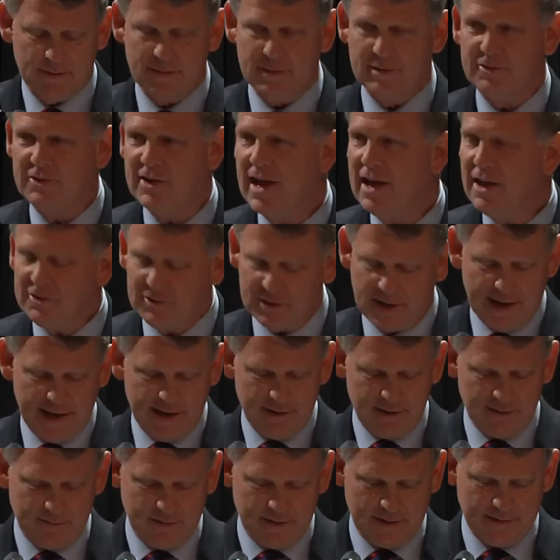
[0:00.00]
The challenge
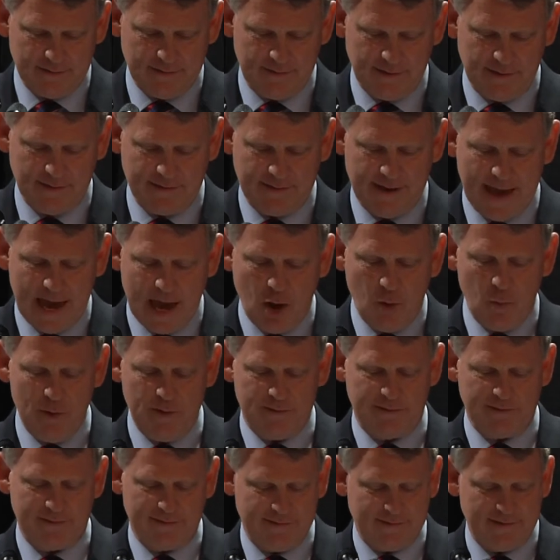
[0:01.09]
ahead of us is how we
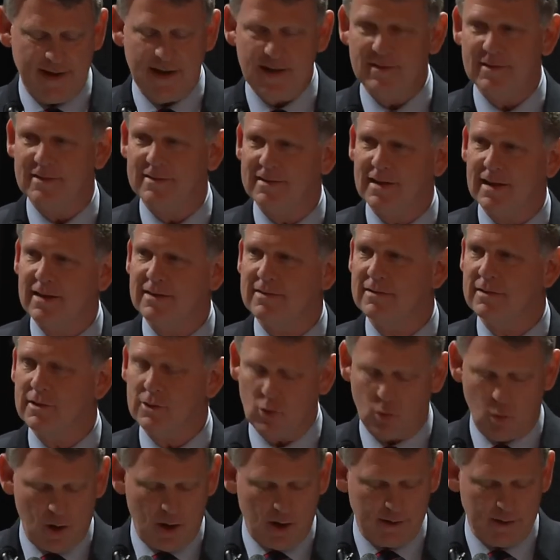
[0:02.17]
sustain this
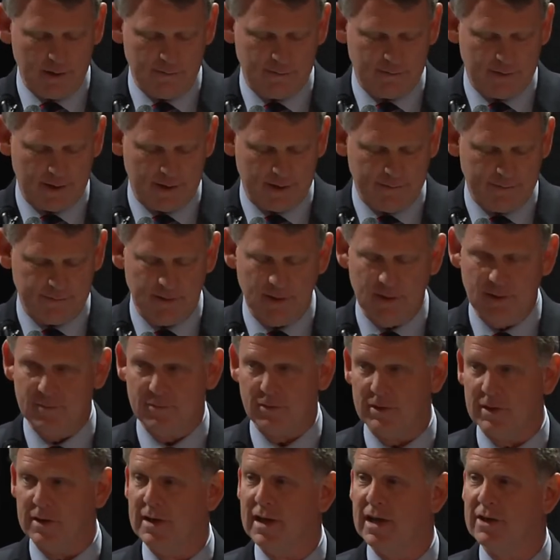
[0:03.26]
excellent quality of life
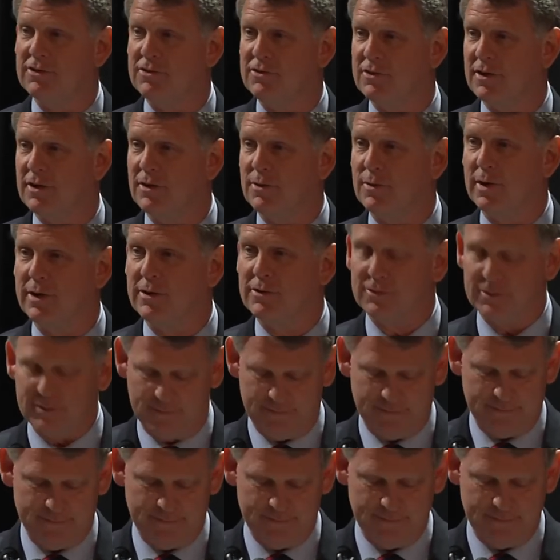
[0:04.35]
for the next
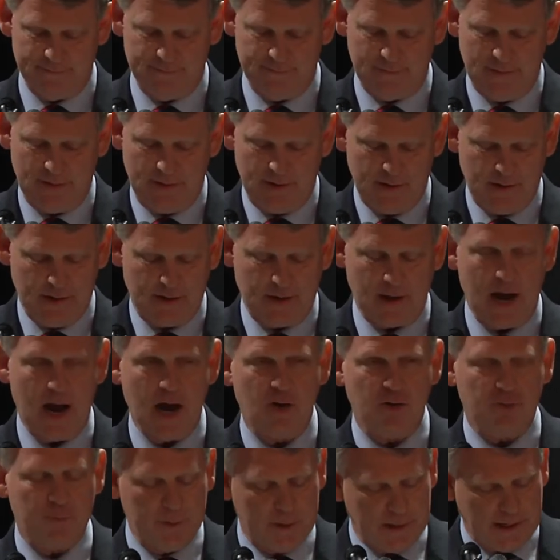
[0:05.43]
generation.
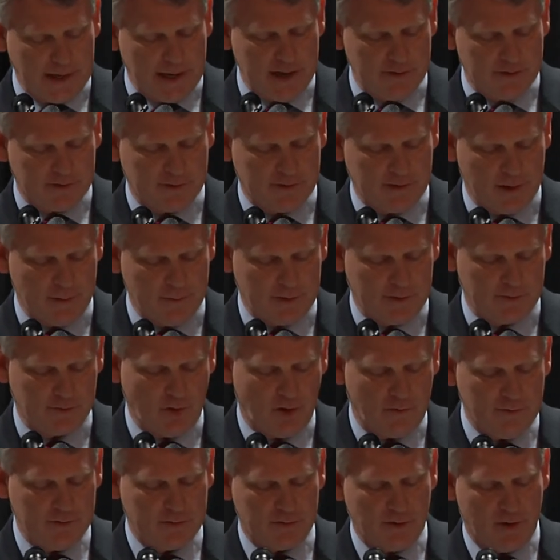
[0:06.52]
Congressman Elijah Cummings
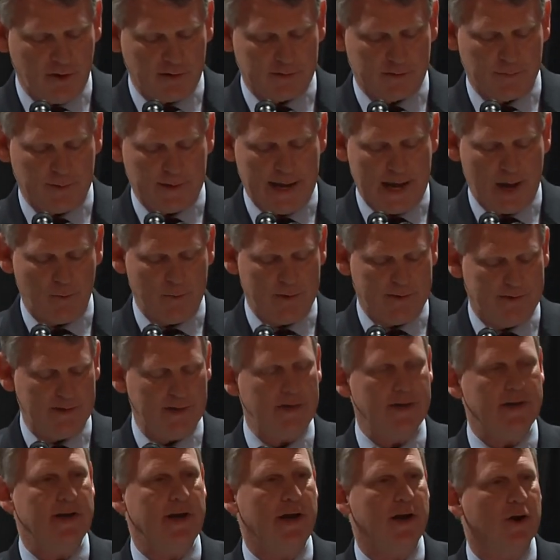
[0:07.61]
often talks about how we
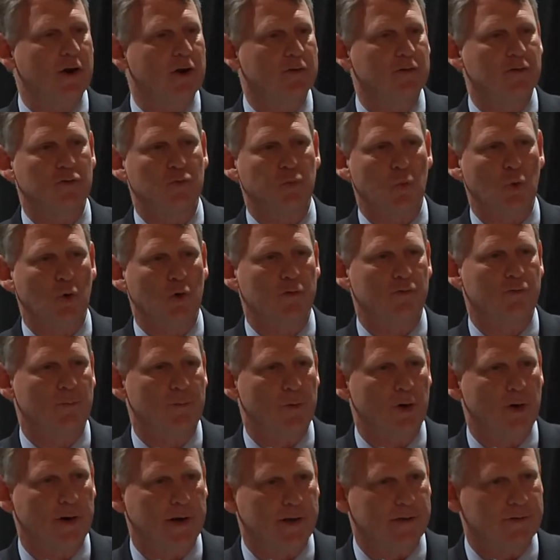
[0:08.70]
didn't inherit this world from
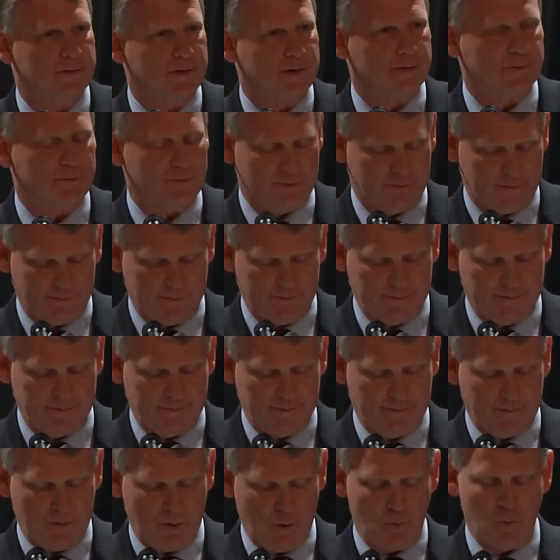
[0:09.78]
our ancestors,
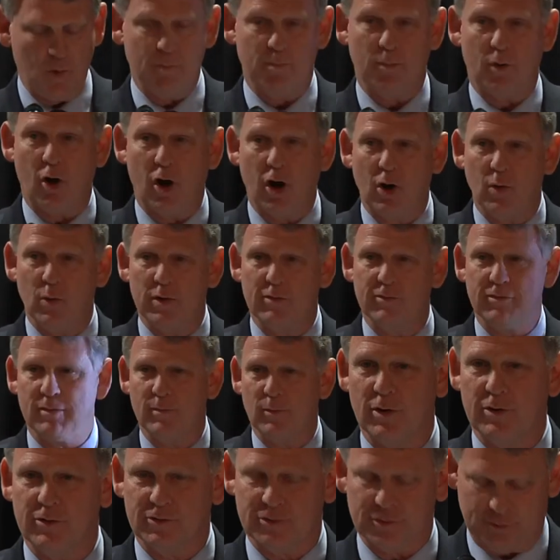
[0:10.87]
we borrow it
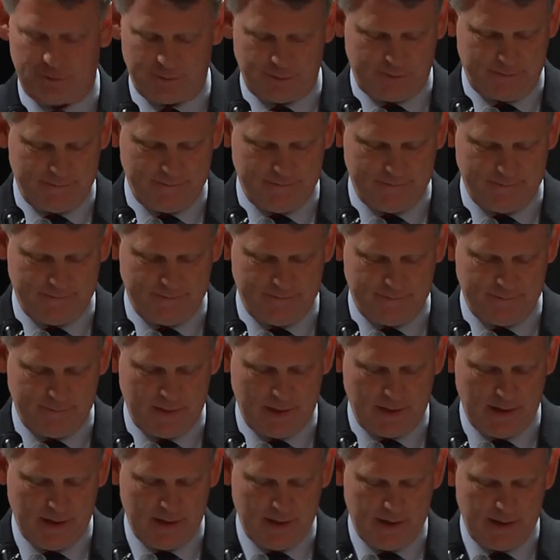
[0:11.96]
our children.
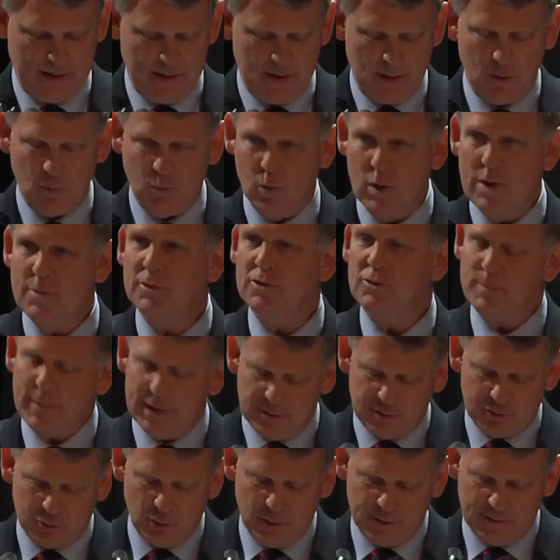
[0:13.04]
We must
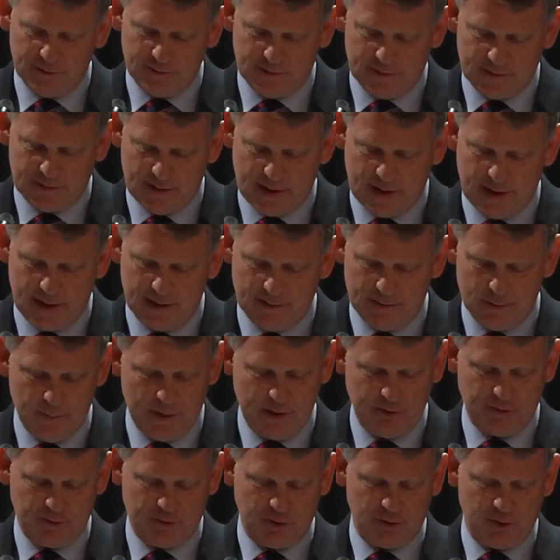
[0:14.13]
make choices today to
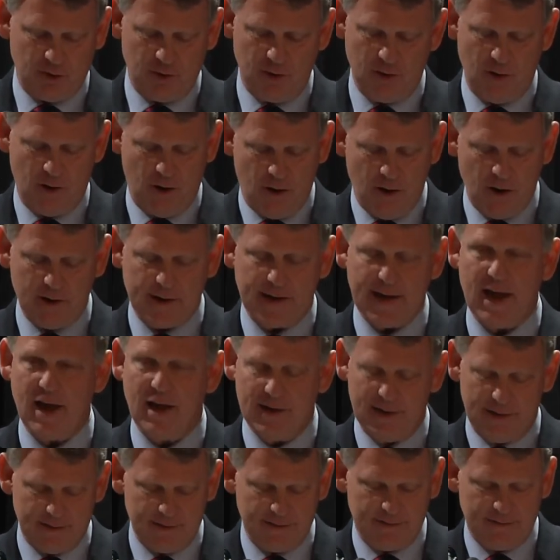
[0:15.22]
make sure our
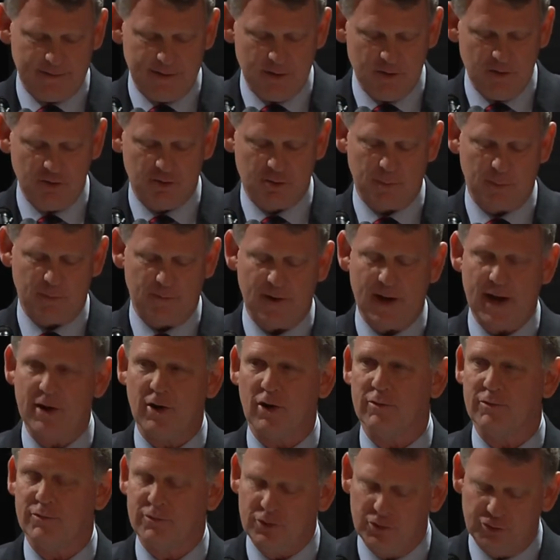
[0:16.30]
county continues to provide
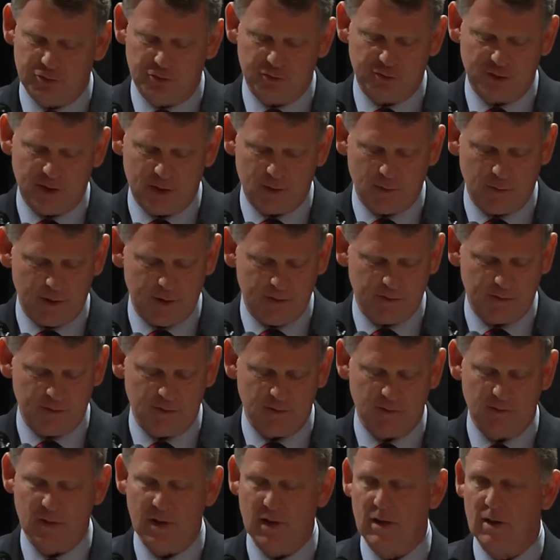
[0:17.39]
our future
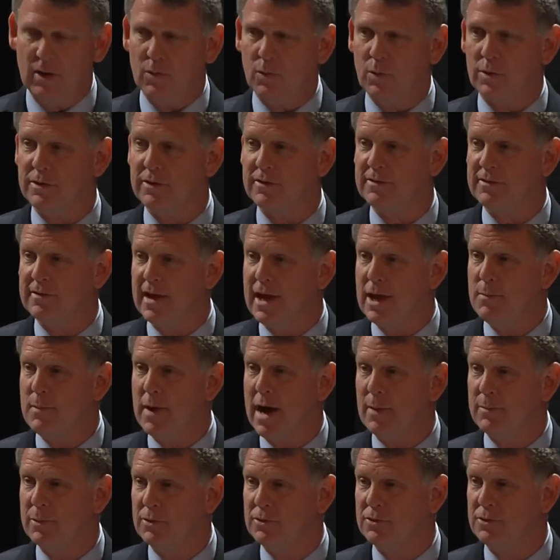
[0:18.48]
generations with the same
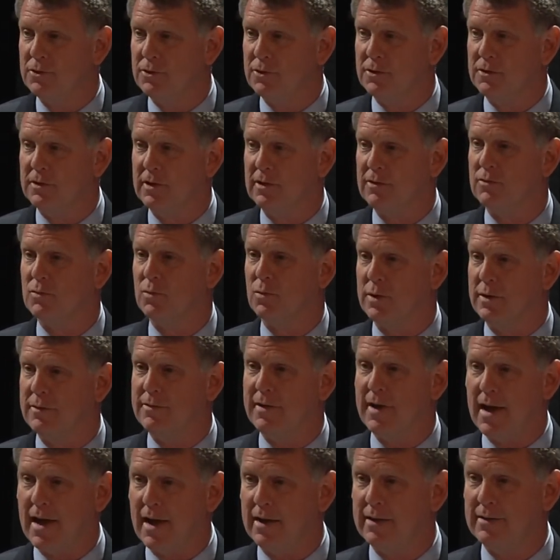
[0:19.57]
opportunities we've
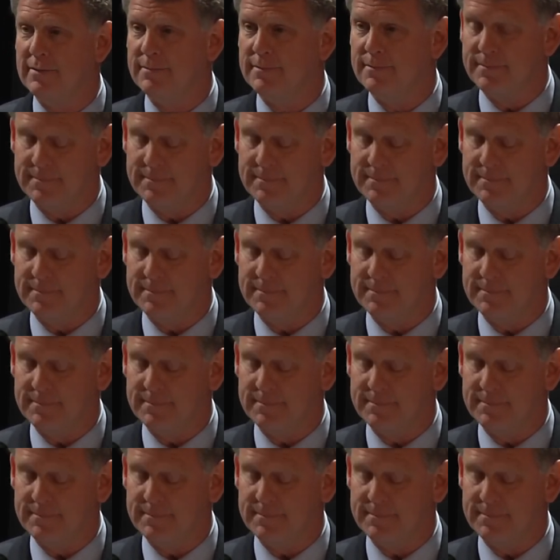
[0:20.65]
had.